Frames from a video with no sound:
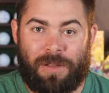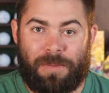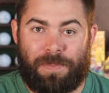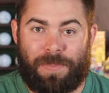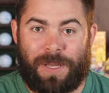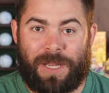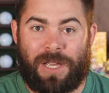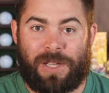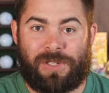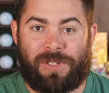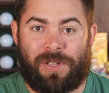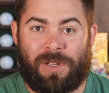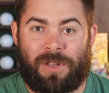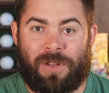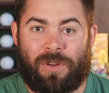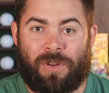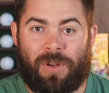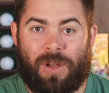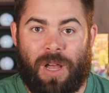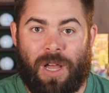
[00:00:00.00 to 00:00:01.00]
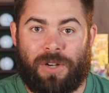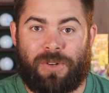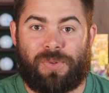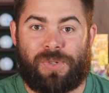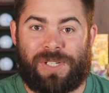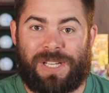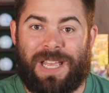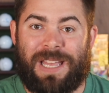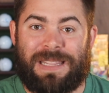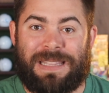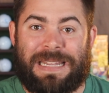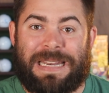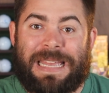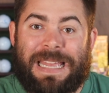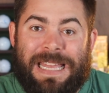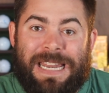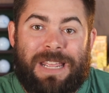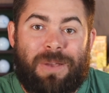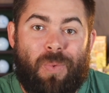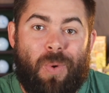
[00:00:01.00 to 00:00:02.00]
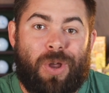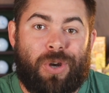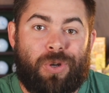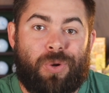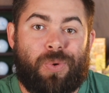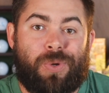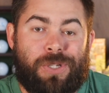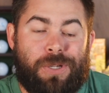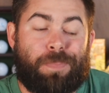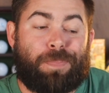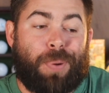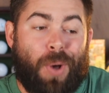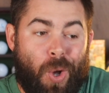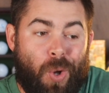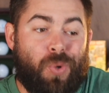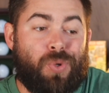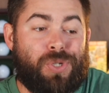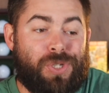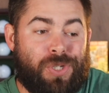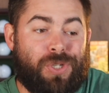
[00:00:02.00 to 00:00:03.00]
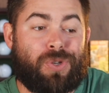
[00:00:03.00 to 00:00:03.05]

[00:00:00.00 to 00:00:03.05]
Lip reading: because understand that anyone who is opposed